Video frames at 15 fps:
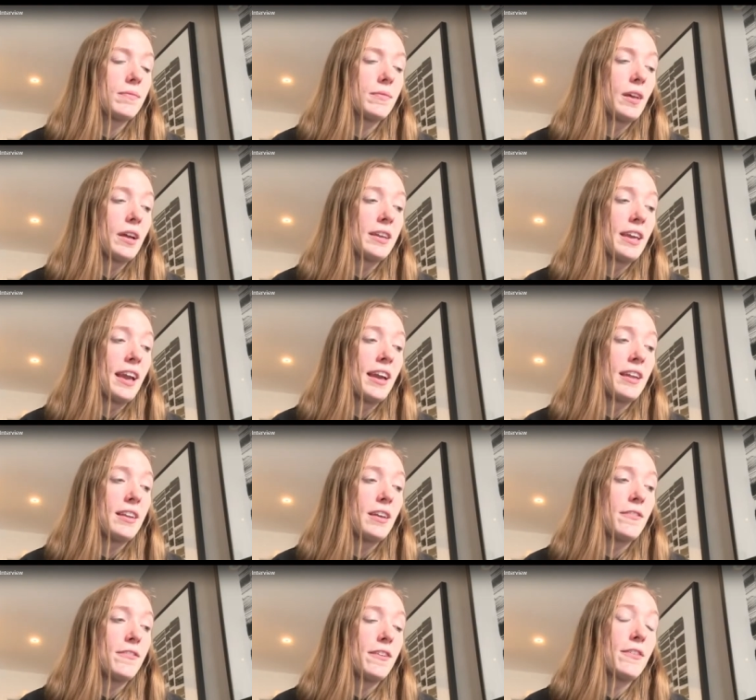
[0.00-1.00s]
Again,
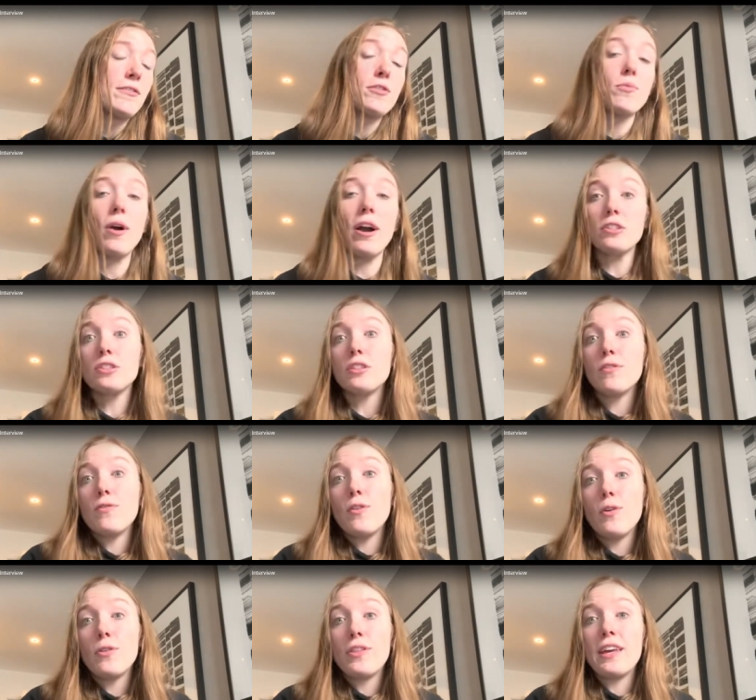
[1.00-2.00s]
if you watch the
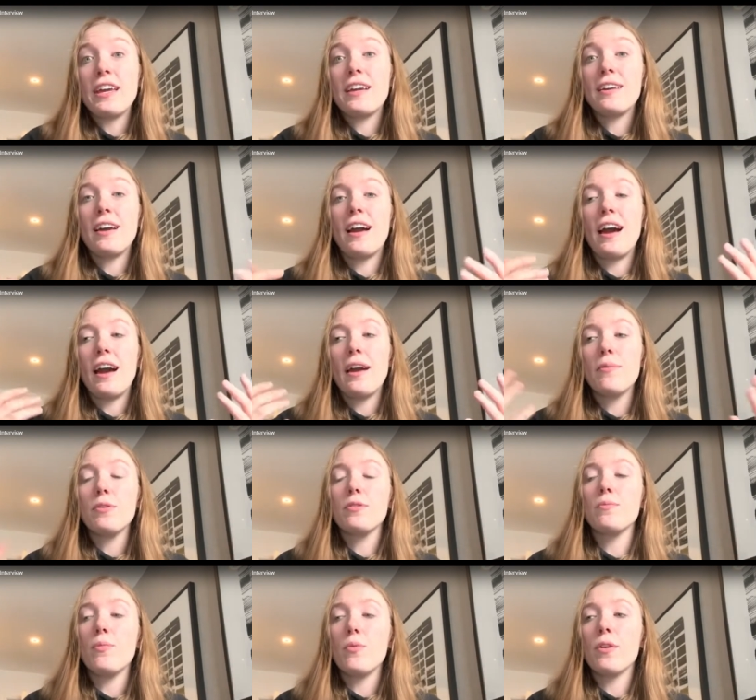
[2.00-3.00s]
full thing, I was
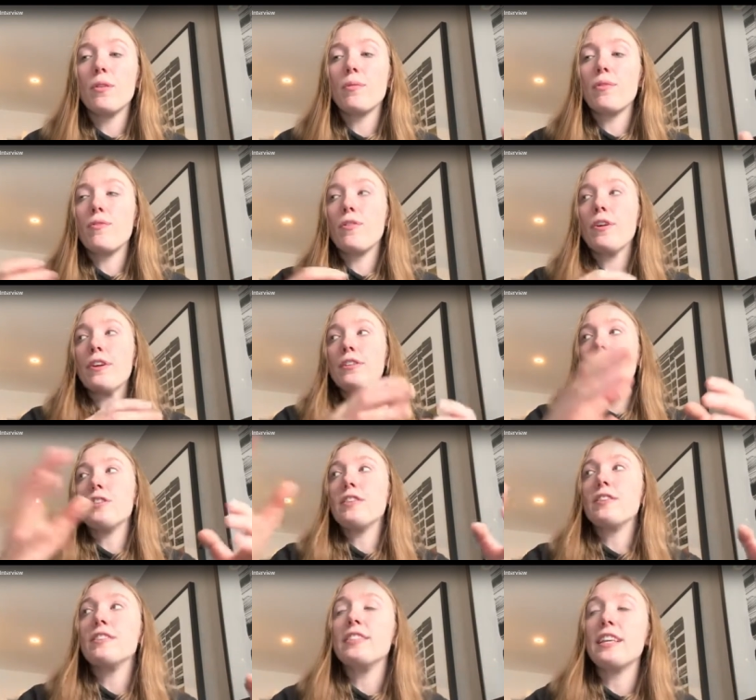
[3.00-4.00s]
more referring to the
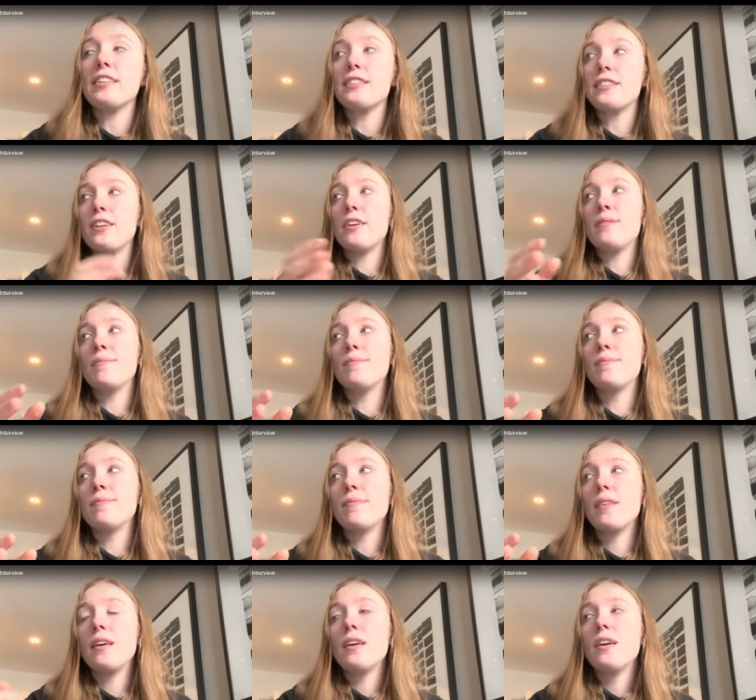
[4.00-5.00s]
system
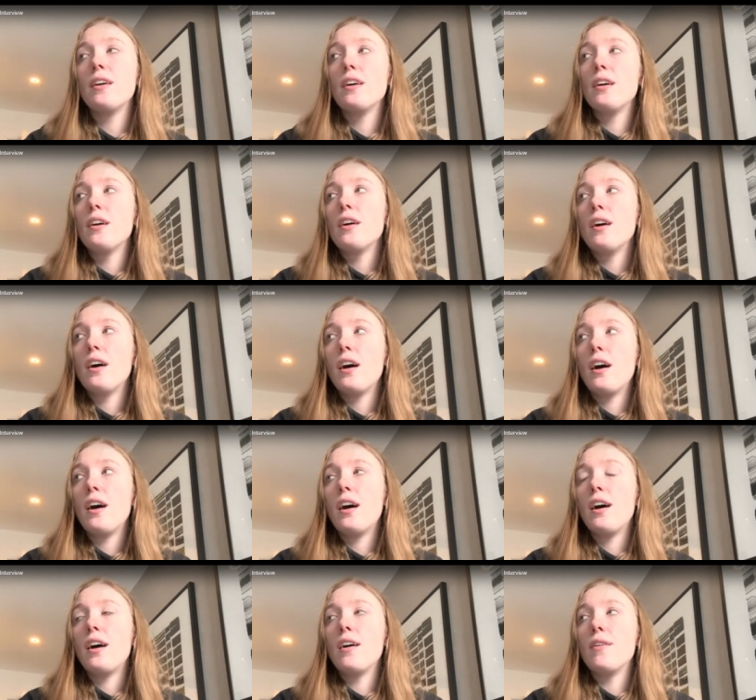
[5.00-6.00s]

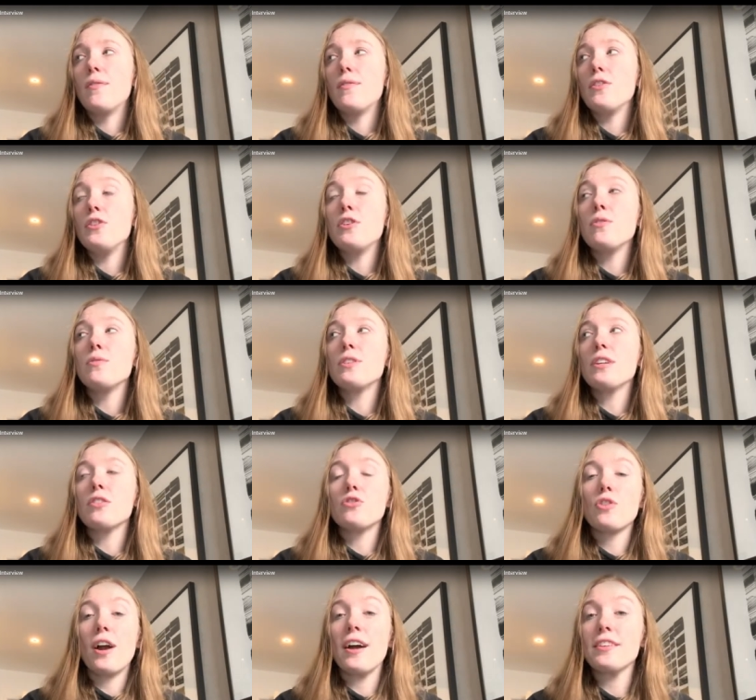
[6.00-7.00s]
of using
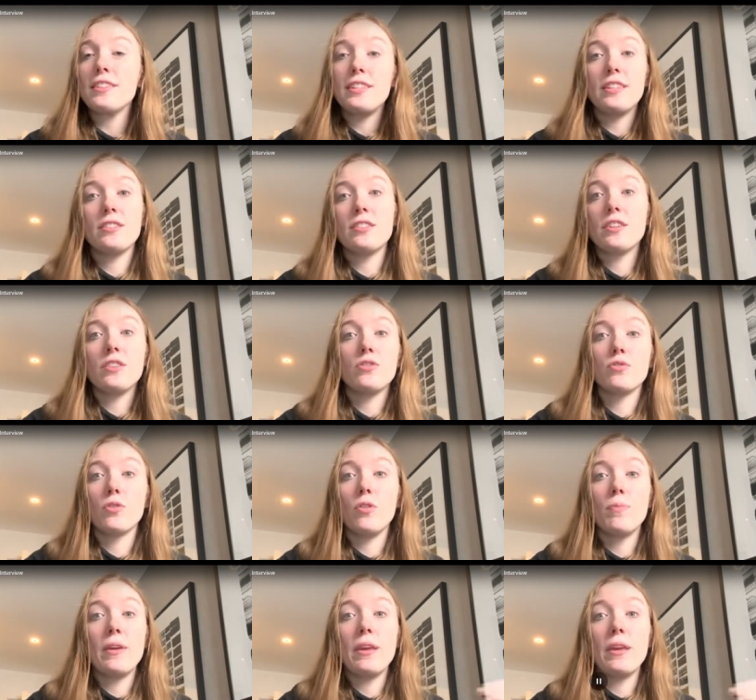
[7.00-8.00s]
atrocities to control people.